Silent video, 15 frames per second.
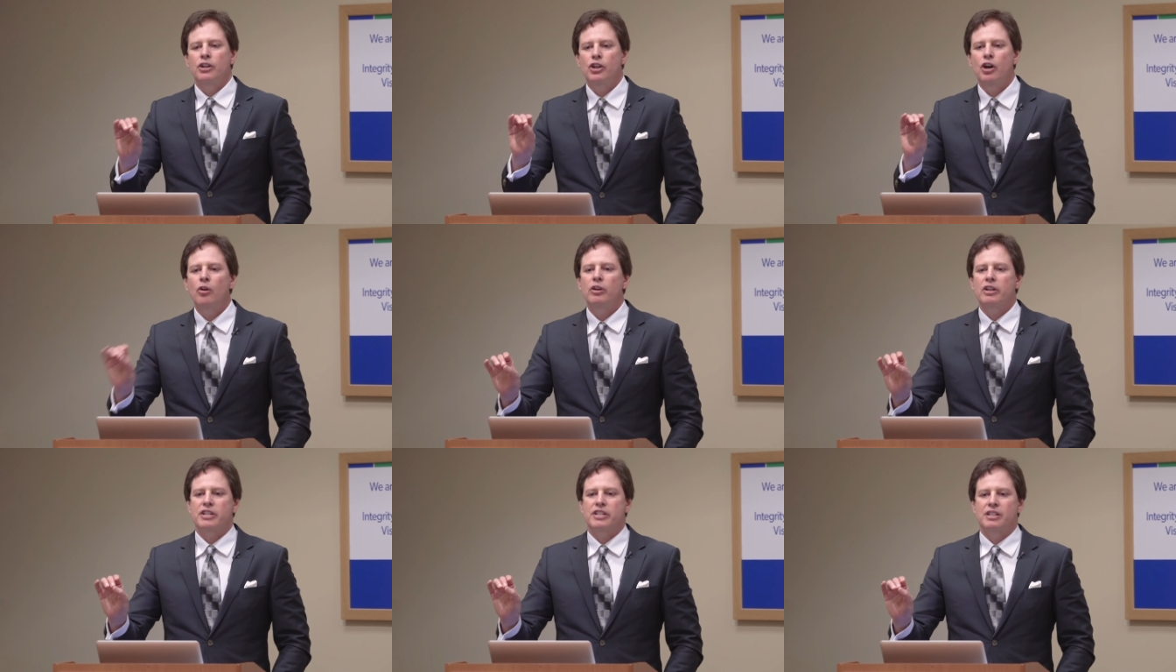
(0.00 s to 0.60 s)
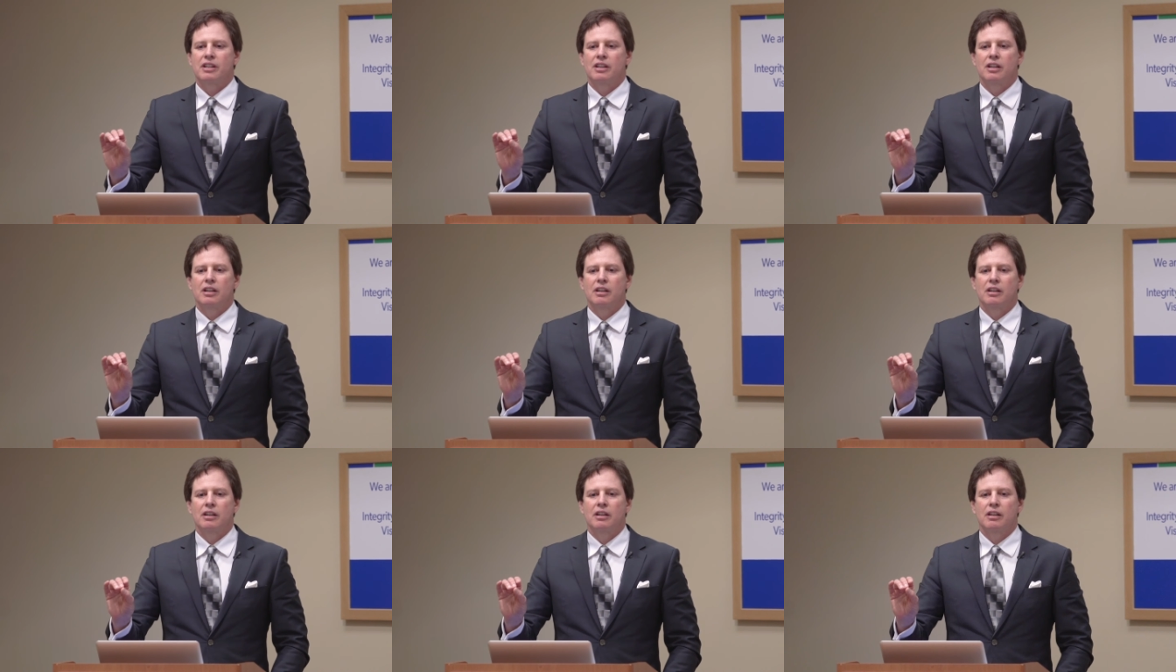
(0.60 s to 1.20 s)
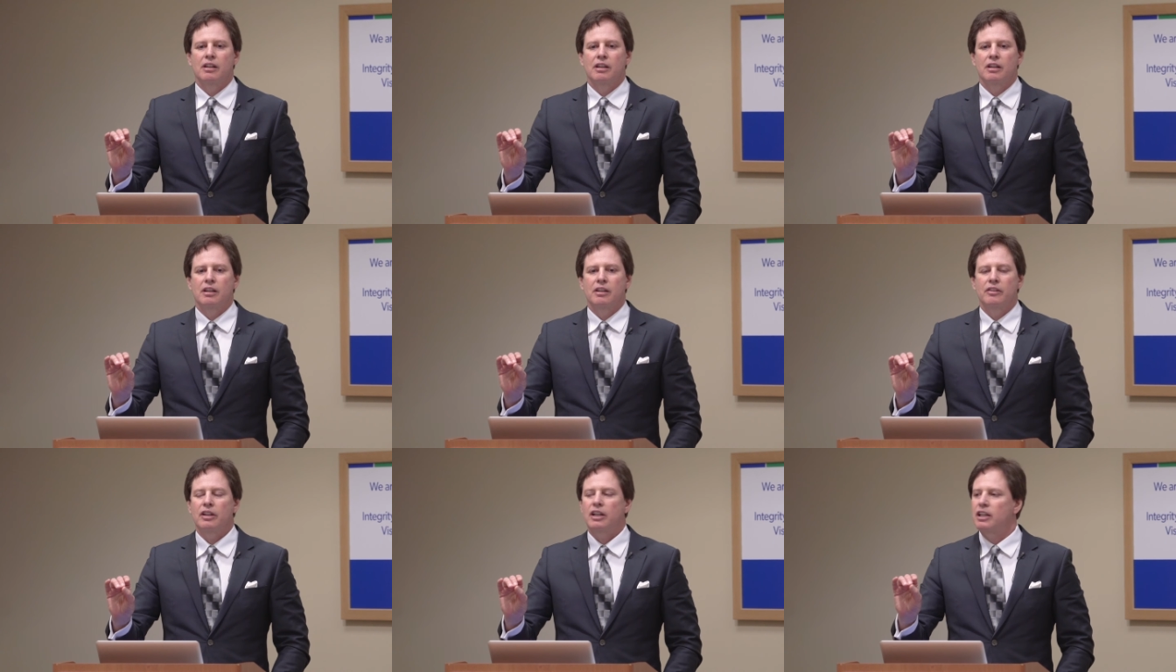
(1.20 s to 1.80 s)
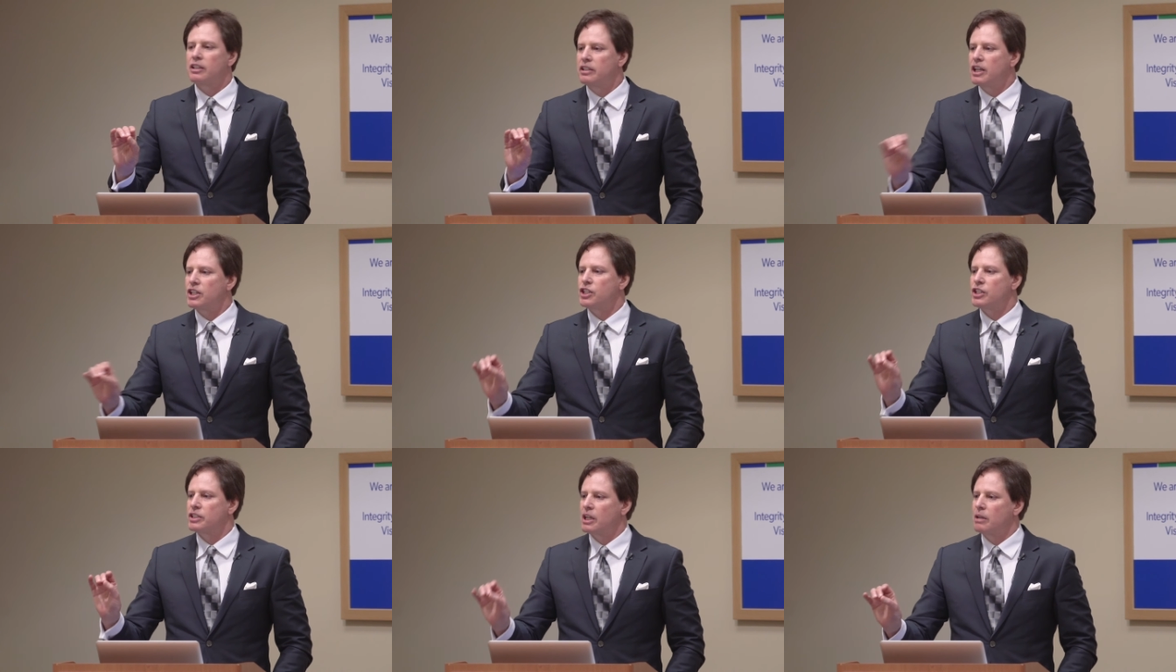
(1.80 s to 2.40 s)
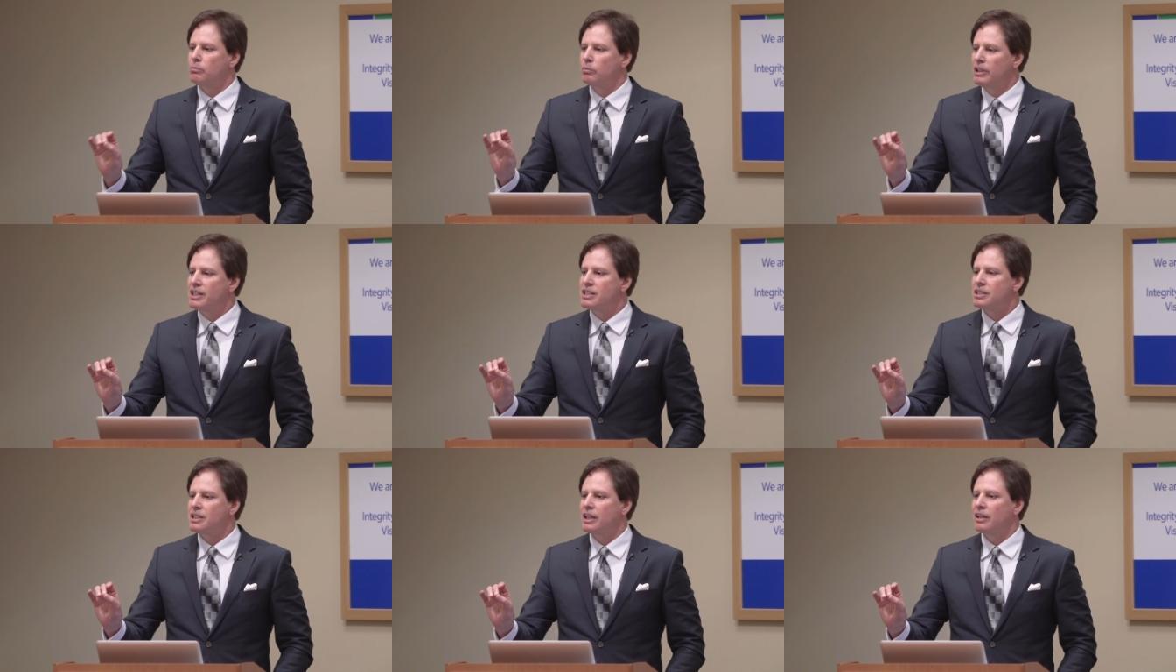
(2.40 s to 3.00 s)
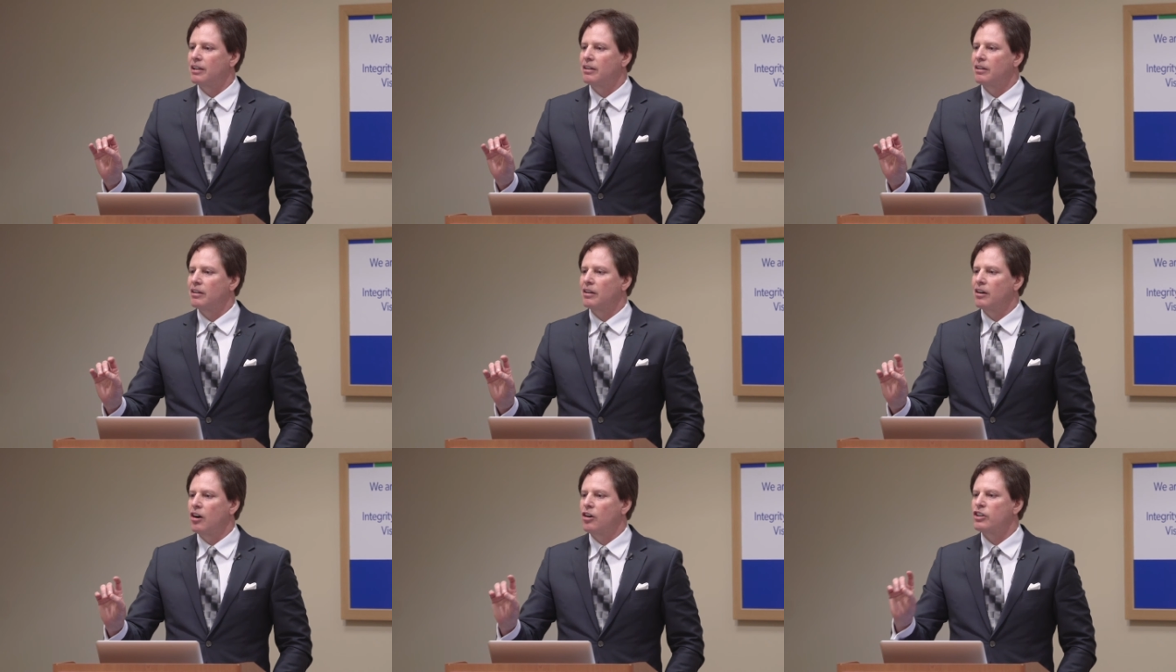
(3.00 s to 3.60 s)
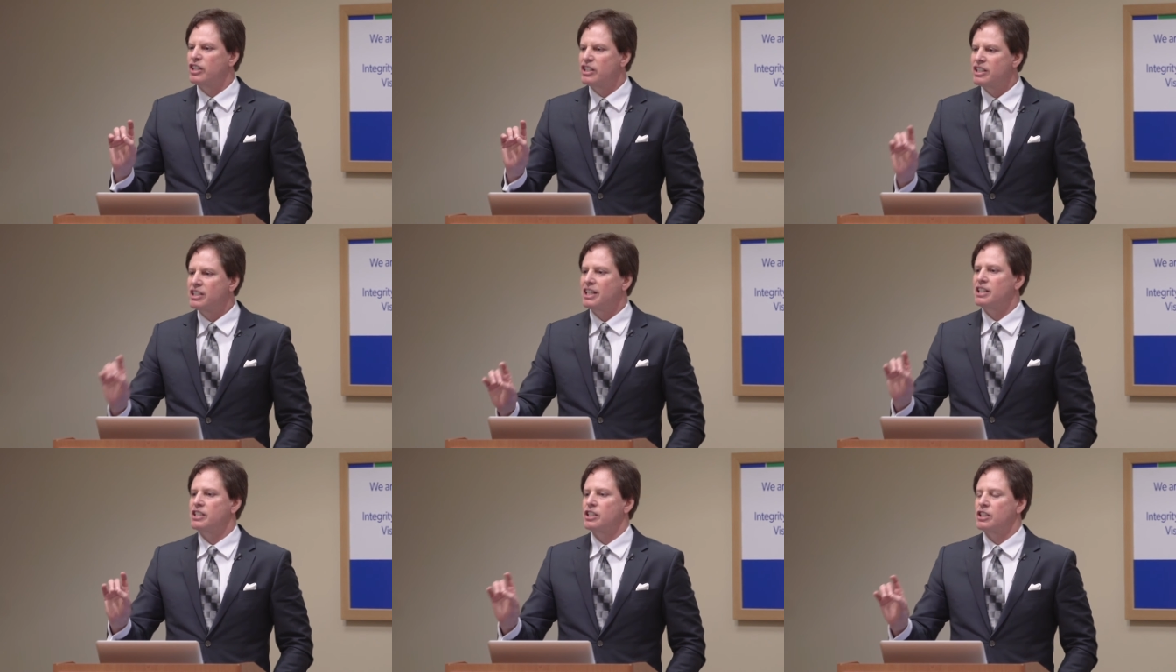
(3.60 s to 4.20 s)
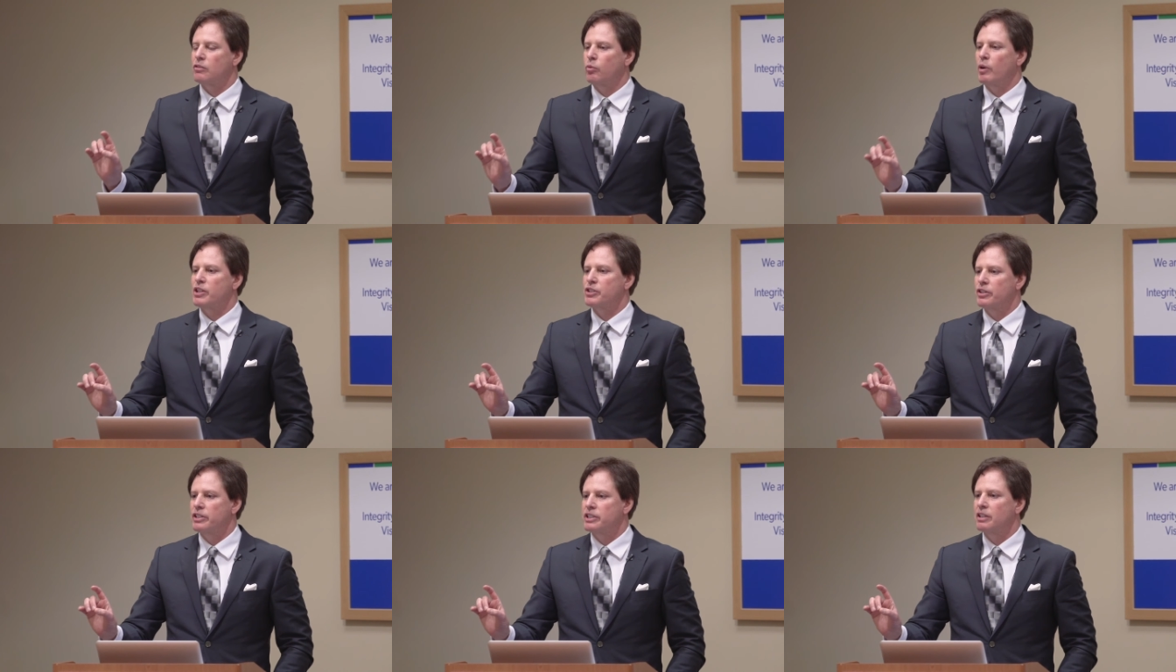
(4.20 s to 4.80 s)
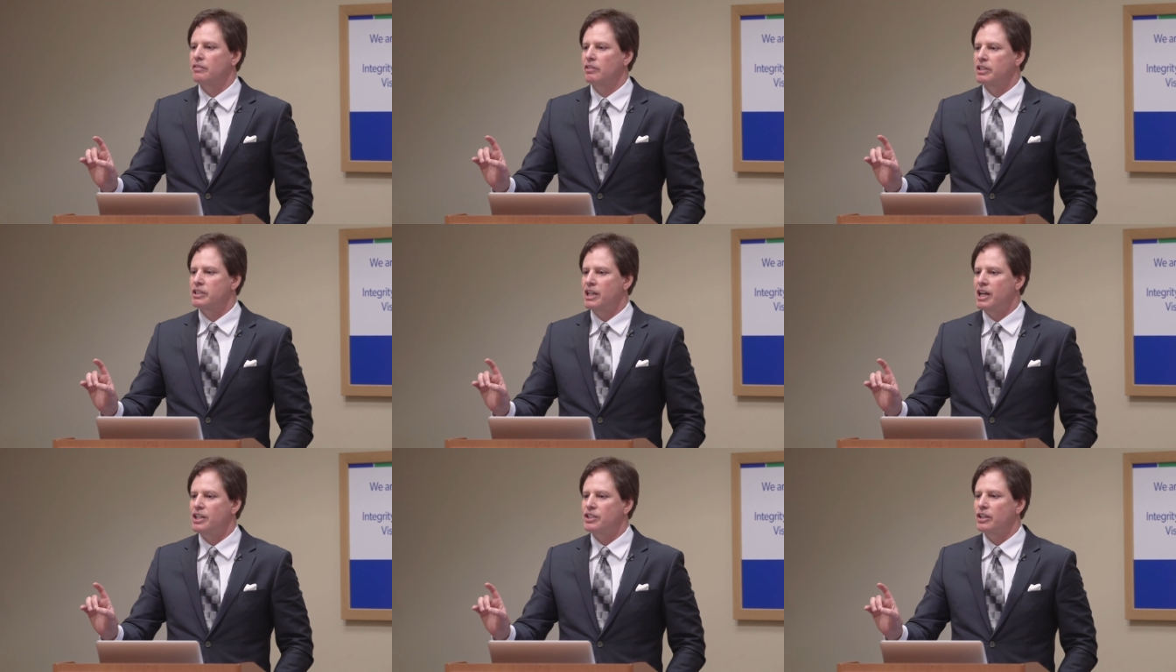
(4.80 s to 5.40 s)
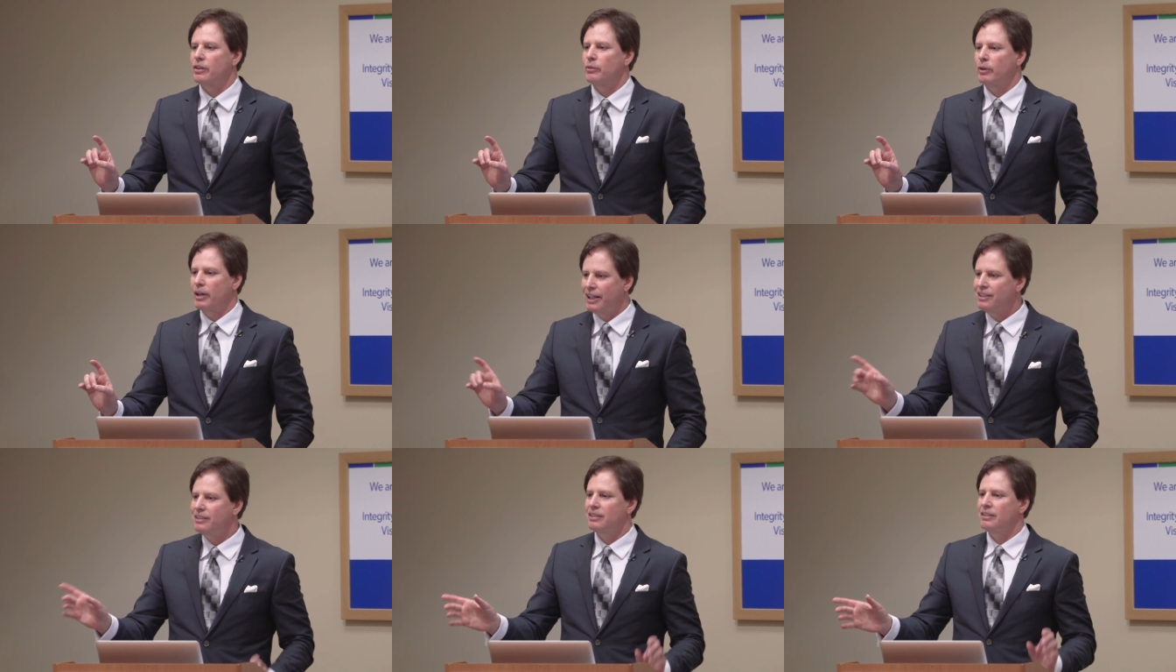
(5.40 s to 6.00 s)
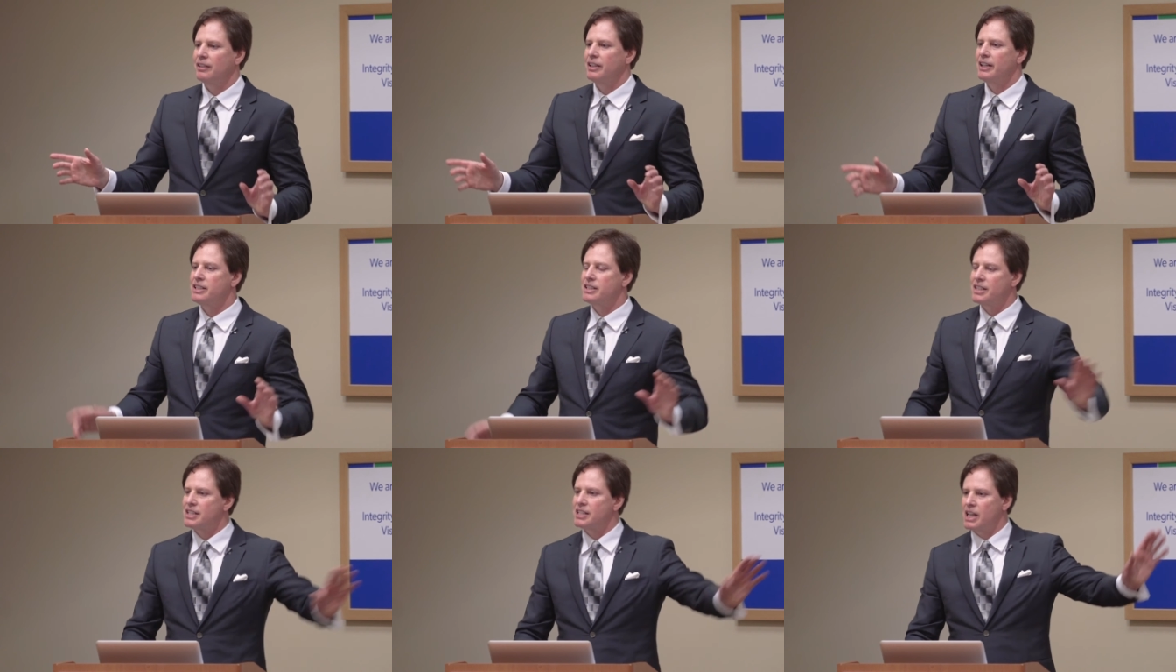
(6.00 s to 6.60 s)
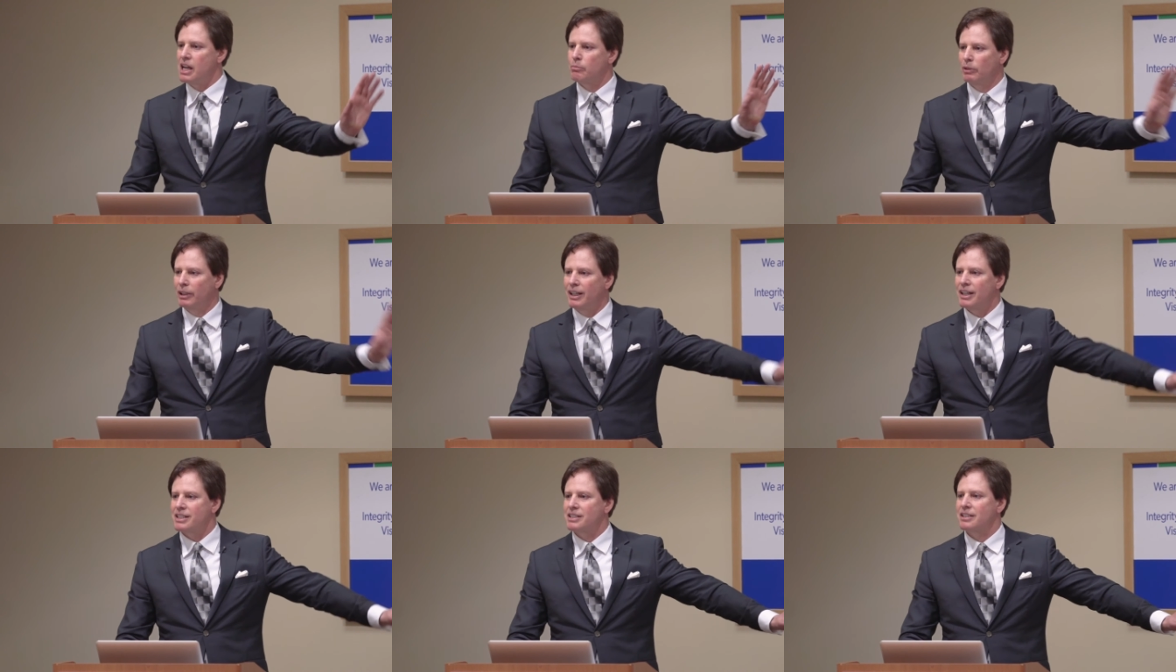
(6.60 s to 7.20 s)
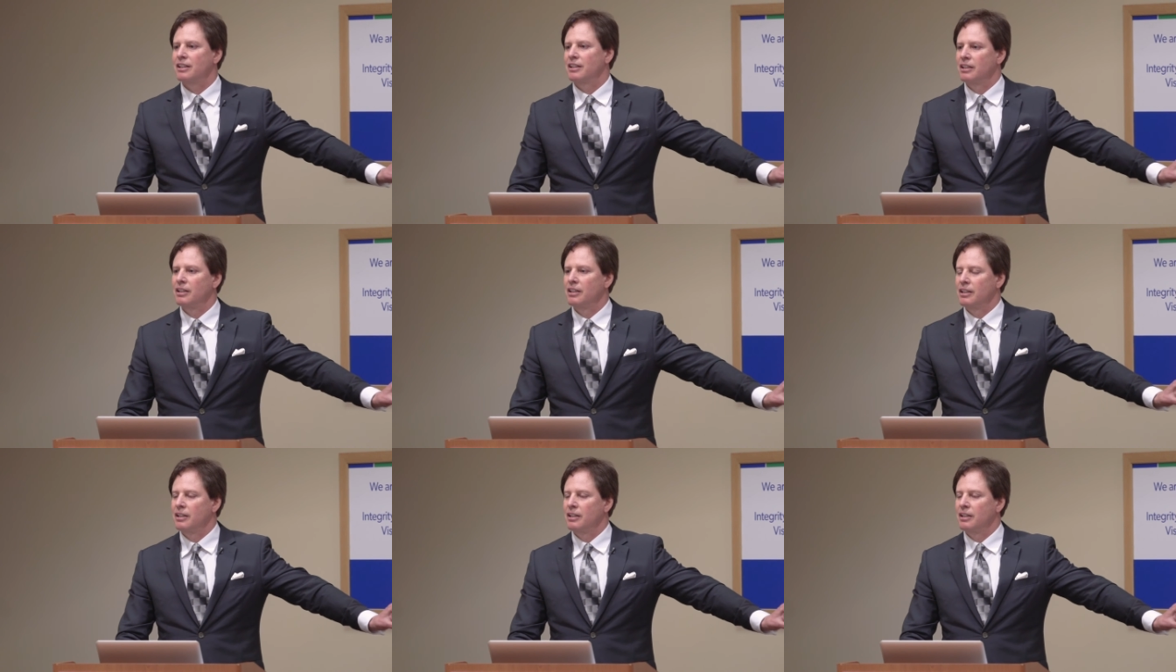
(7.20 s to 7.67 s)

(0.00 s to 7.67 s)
Notice the conditions I'm listing are diseases of Western civilization, right? It's the same list.